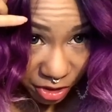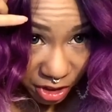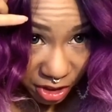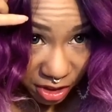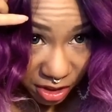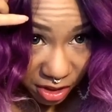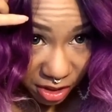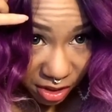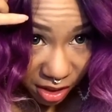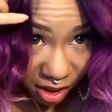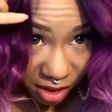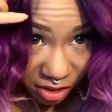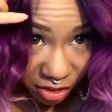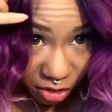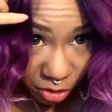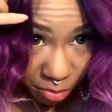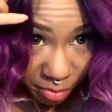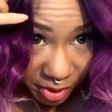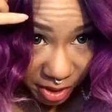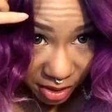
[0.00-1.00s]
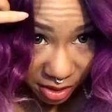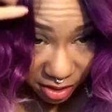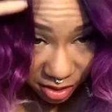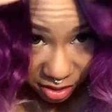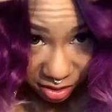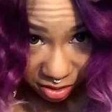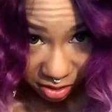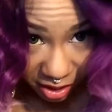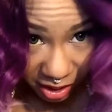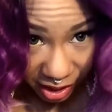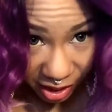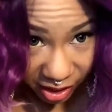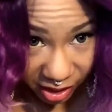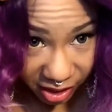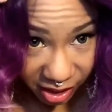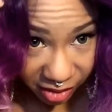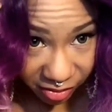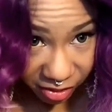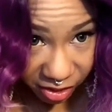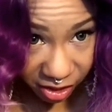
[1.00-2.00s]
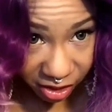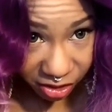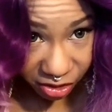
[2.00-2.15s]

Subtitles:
just a little bit, to kind of give it